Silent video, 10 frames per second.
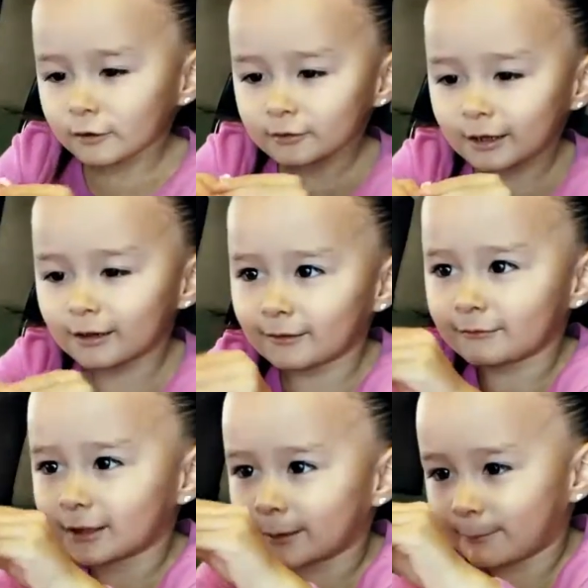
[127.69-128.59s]
Okay,
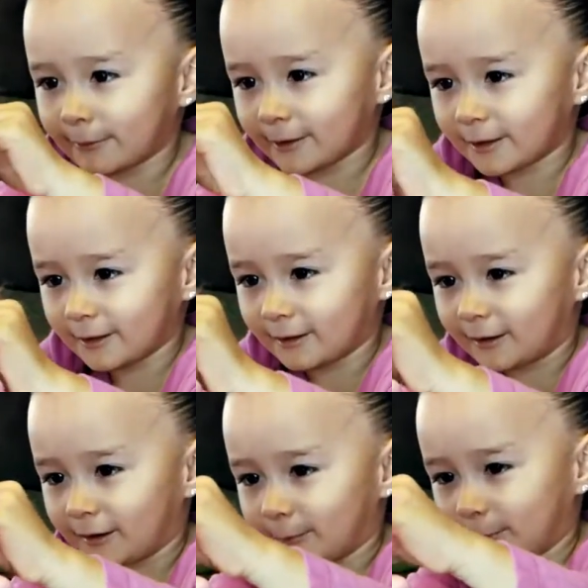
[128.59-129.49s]
let's put it
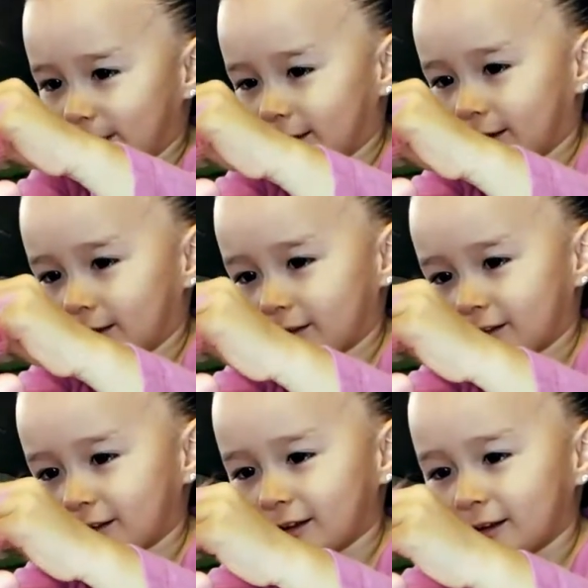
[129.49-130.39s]
on
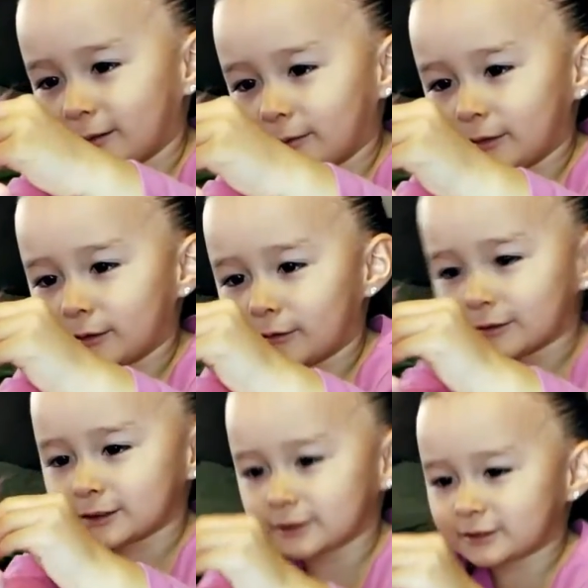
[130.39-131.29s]
because
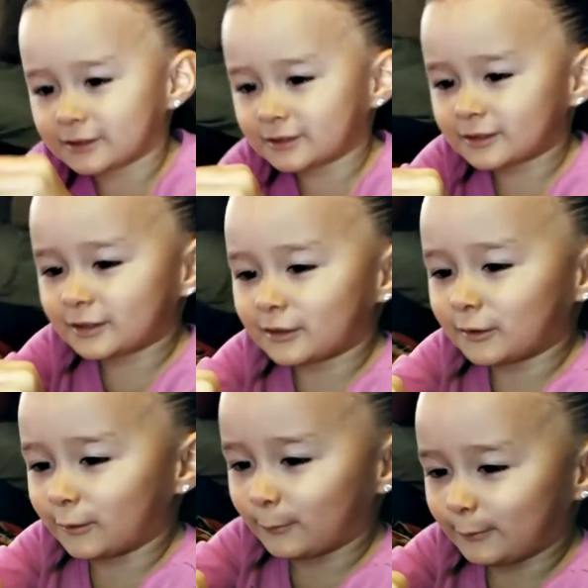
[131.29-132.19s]
no, it's
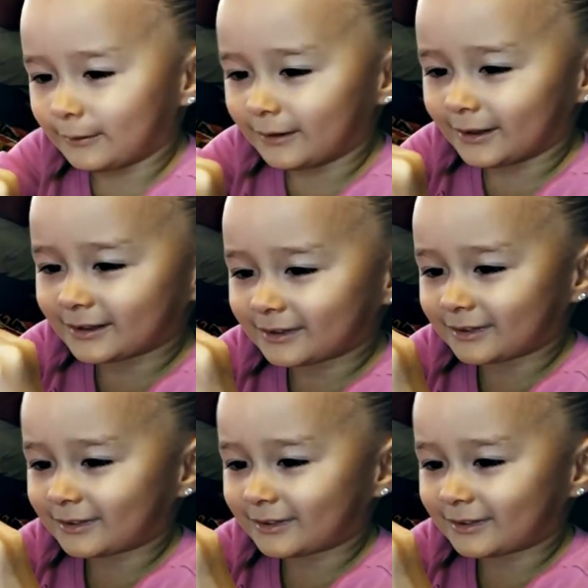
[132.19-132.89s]
too bad.